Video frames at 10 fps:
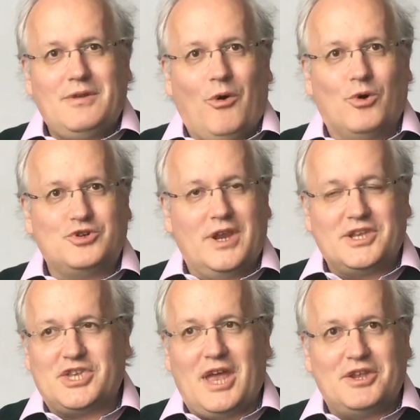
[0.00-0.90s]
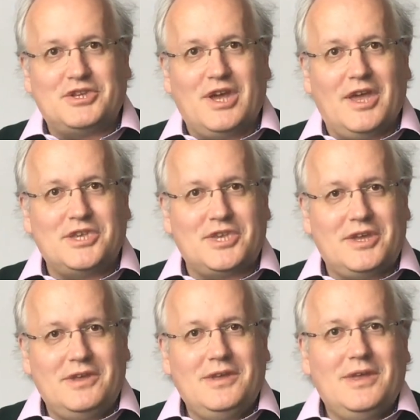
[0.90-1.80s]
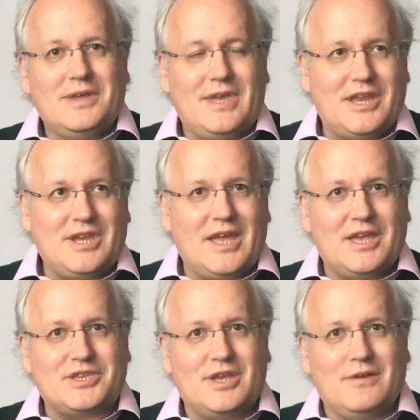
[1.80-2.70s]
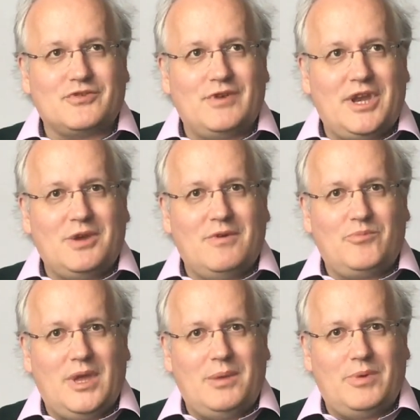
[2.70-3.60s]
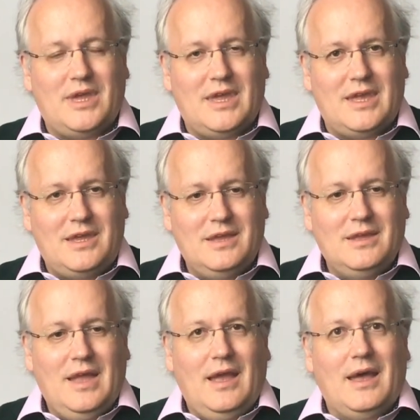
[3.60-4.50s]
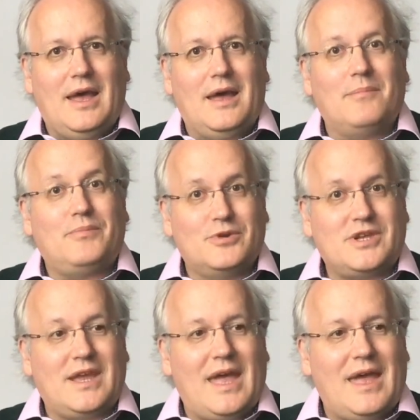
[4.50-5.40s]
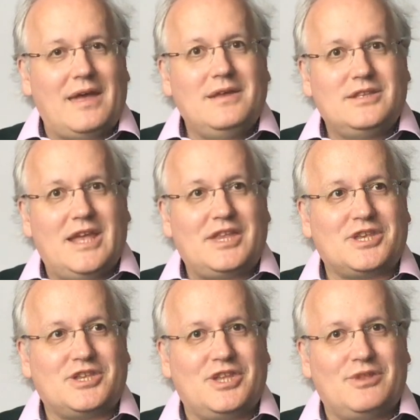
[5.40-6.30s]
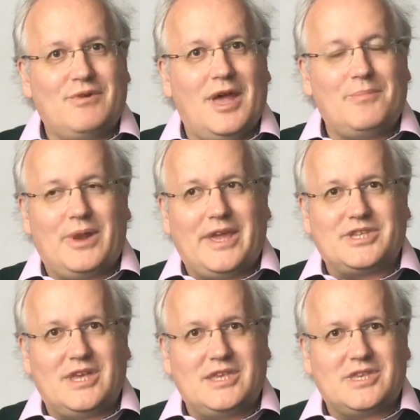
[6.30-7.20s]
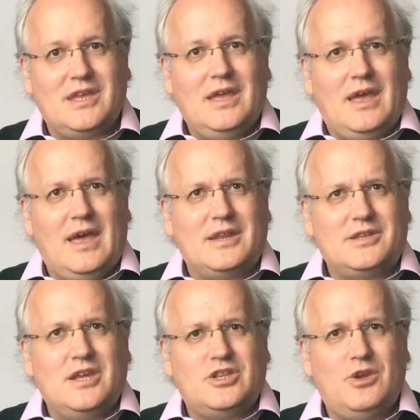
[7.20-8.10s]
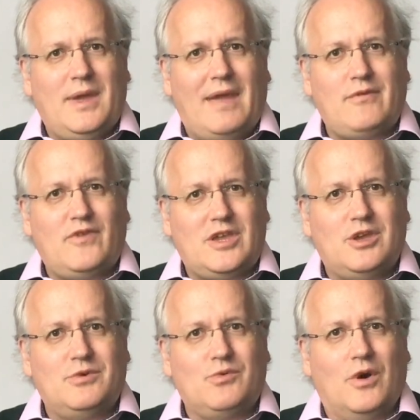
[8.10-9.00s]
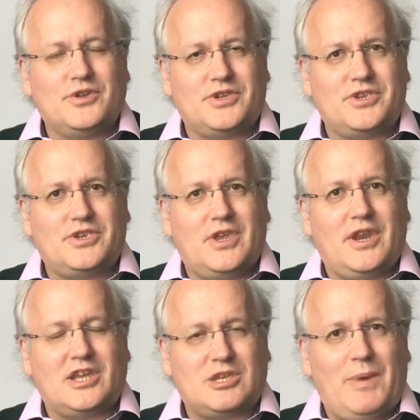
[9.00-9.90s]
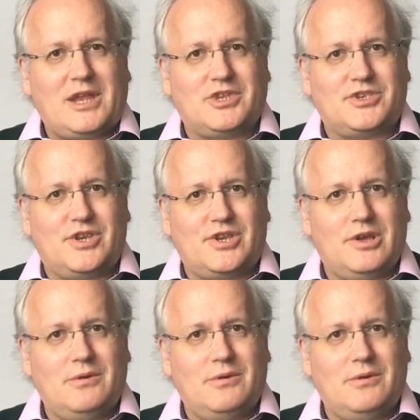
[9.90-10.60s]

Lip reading: Ordering sanitizer, getting ourselves ready with PPE, putting our desks in the right places, and doing everything you would want us and expect us to do